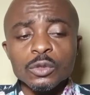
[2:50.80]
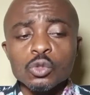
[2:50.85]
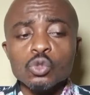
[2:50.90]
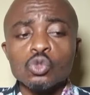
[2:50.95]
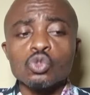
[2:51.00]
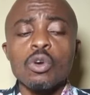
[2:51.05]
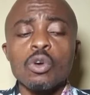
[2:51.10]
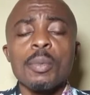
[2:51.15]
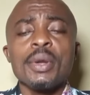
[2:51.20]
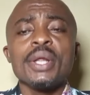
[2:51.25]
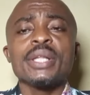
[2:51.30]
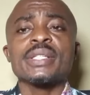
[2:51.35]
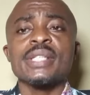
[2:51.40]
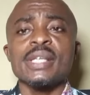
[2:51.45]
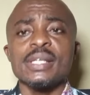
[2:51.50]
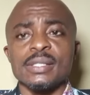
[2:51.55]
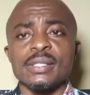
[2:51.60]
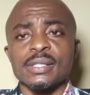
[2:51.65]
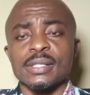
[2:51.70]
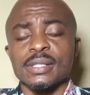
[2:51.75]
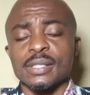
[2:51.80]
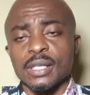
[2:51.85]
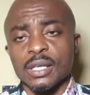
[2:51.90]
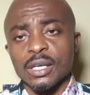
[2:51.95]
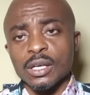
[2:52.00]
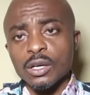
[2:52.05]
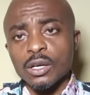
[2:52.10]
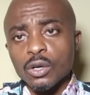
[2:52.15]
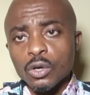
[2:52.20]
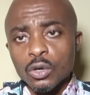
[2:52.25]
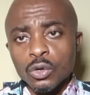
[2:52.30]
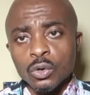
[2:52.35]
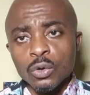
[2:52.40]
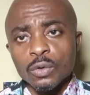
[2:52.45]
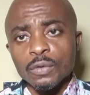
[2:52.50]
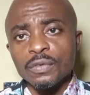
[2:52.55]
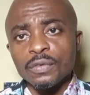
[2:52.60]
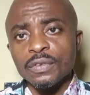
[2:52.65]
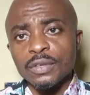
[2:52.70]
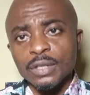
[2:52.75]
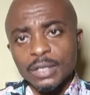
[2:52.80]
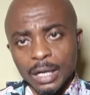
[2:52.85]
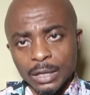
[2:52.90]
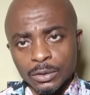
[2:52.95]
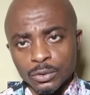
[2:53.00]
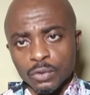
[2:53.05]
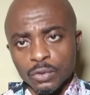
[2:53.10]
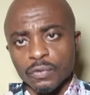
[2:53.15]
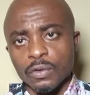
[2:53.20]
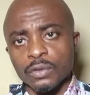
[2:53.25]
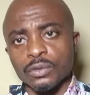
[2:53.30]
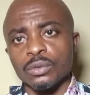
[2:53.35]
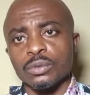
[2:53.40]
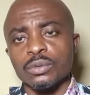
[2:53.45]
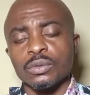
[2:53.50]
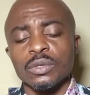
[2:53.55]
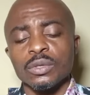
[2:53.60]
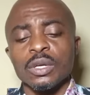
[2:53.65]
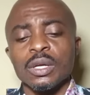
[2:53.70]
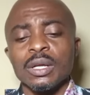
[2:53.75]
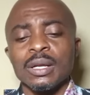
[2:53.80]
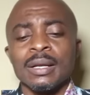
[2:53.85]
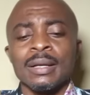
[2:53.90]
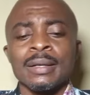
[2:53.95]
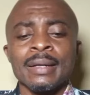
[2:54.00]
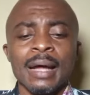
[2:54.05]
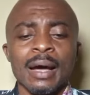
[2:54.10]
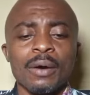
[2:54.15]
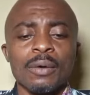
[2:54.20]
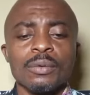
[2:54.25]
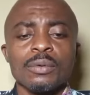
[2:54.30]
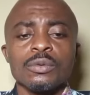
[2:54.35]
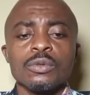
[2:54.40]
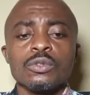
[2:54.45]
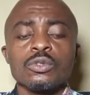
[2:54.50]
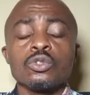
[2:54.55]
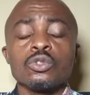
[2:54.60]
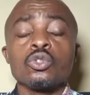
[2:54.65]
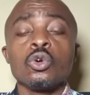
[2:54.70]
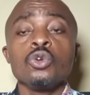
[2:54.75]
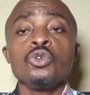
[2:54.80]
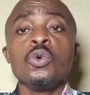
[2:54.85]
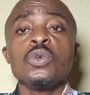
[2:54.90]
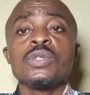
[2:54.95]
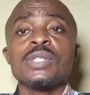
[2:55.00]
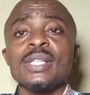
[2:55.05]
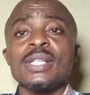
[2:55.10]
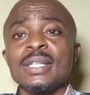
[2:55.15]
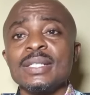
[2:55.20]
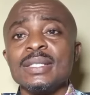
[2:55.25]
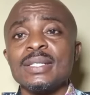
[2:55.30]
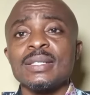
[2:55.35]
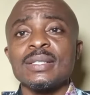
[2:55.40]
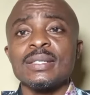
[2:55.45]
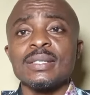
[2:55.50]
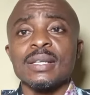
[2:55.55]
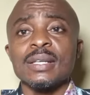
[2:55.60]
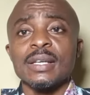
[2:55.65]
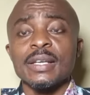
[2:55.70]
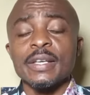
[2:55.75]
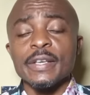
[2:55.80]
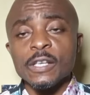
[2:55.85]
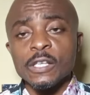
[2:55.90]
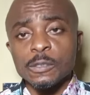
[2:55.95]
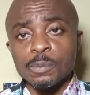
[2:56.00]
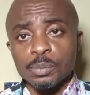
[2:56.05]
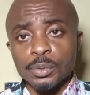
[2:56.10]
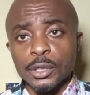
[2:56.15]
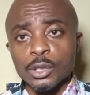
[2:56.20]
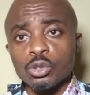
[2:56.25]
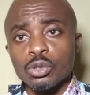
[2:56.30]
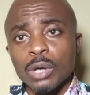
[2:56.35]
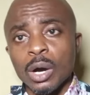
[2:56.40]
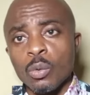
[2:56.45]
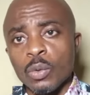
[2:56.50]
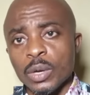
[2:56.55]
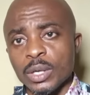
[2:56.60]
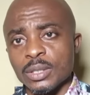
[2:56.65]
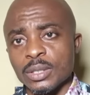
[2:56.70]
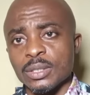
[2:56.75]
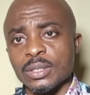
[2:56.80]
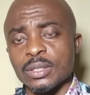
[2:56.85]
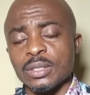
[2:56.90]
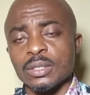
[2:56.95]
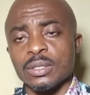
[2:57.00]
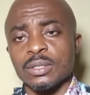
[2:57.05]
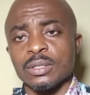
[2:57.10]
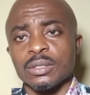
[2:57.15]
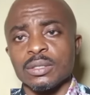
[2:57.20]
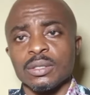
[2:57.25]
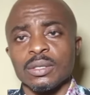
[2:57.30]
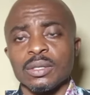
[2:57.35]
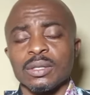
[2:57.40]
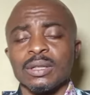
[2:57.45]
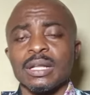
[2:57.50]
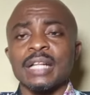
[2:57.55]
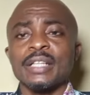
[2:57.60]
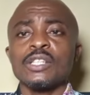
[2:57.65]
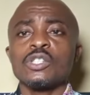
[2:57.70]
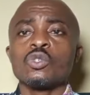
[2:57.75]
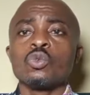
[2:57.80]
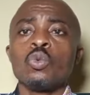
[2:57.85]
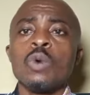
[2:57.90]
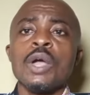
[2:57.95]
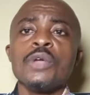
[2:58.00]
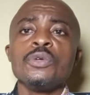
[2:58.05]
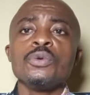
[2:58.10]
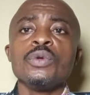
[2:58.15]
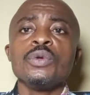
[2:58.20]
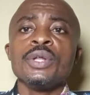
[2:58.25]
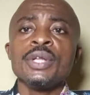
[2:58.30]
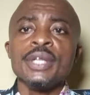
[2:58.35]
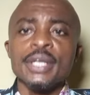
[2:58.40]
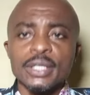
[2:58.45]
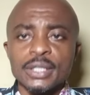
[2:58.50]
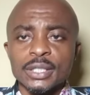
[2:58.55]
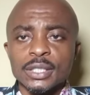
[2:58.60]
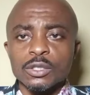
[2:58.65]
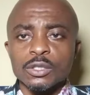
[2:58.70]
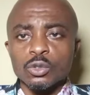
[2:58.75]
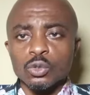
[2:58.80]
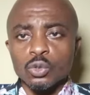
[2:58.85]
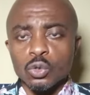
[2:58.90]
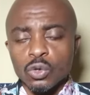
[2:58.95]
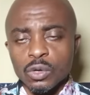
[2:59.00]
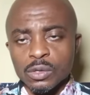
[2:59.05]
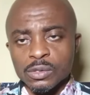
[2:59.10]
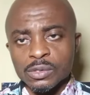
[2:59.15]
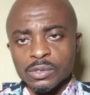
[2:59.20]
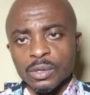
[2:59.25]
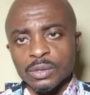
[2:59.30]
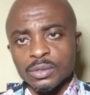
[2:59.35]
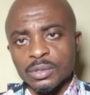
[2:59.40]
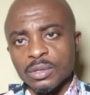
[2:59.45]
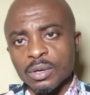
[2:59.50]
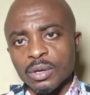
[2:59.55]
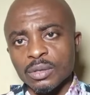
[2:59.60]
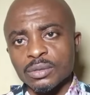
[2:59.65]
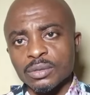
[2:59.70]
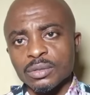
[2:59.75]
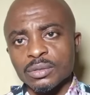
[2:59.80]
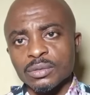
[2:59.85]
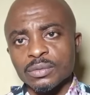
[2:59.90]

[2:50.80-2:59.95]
So many things clove can do for you. Now, to use it in spiritual ways. That is when you need to consult God.